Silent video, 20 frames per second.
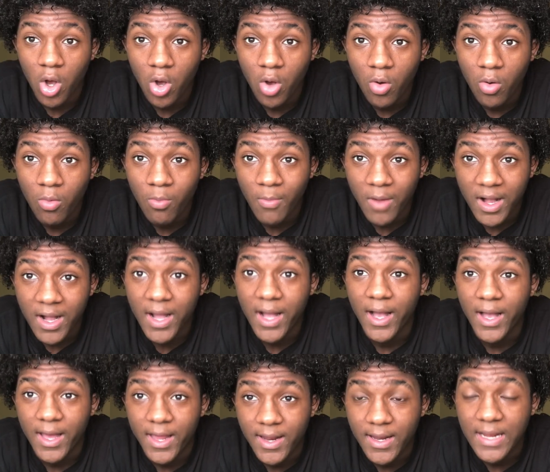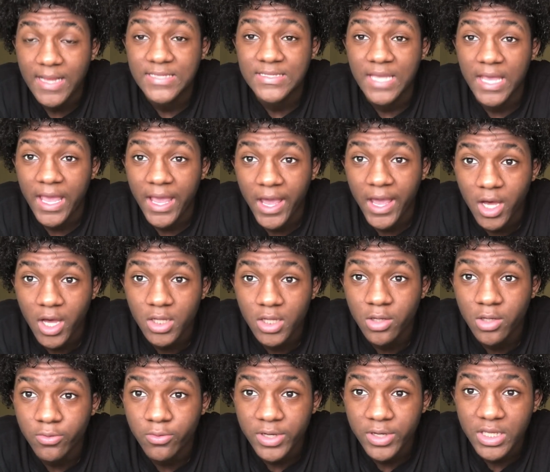Oh my god, that's
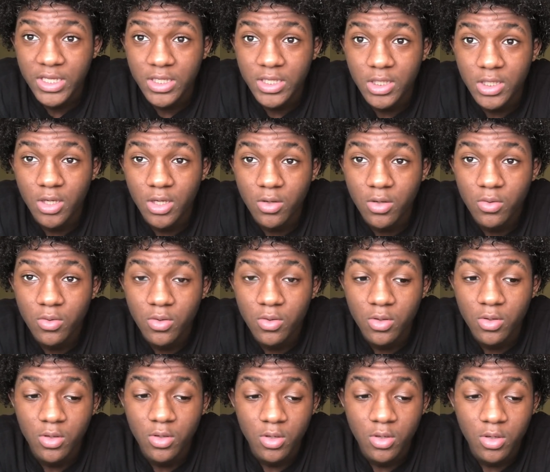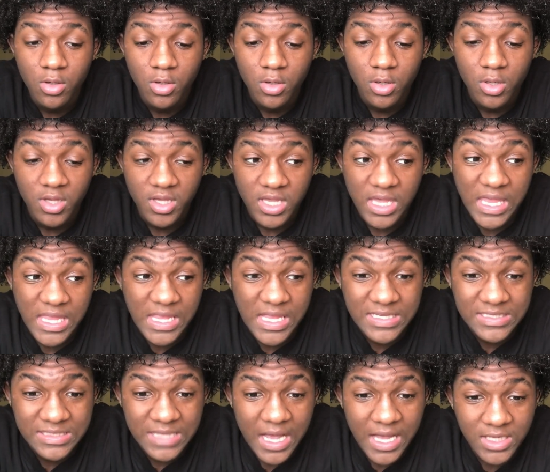hella rain, yo. And
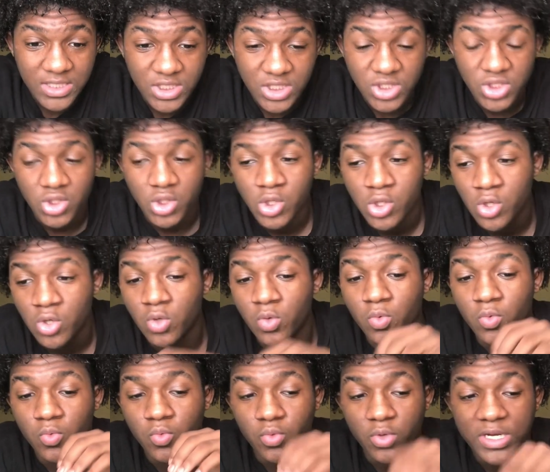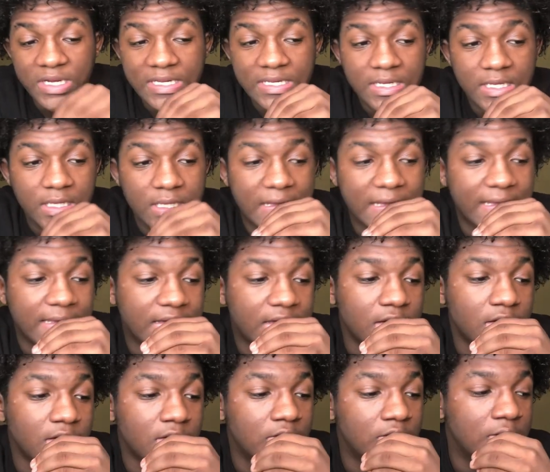it's not just raining like,
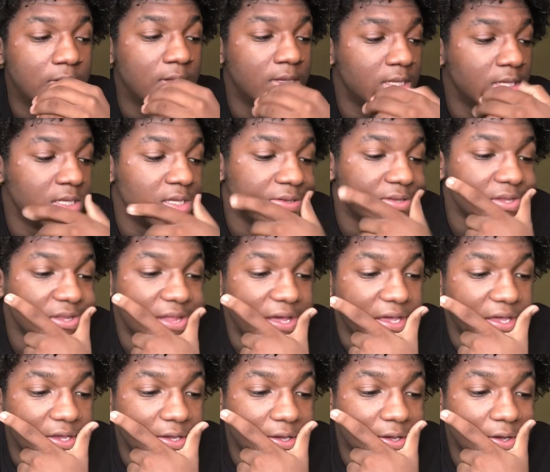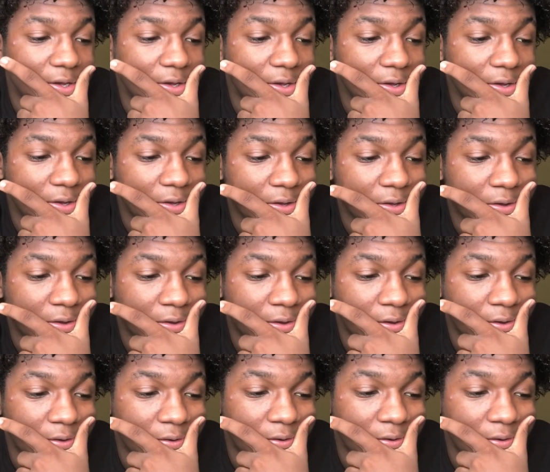like, uh,
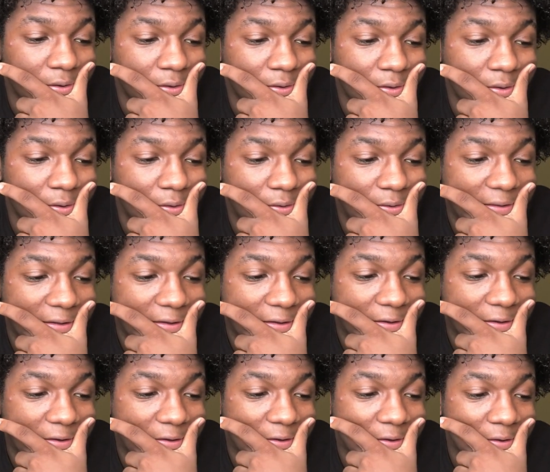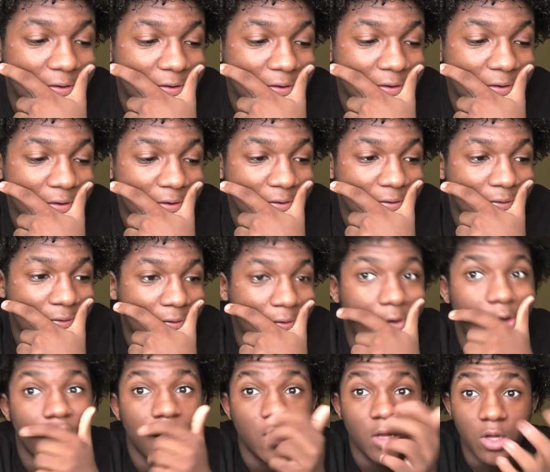like, uh,
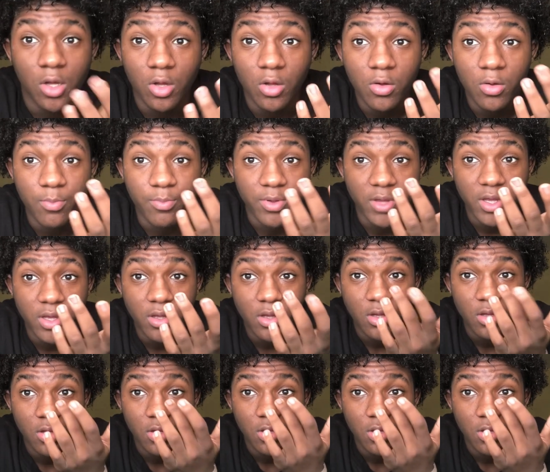a little bit.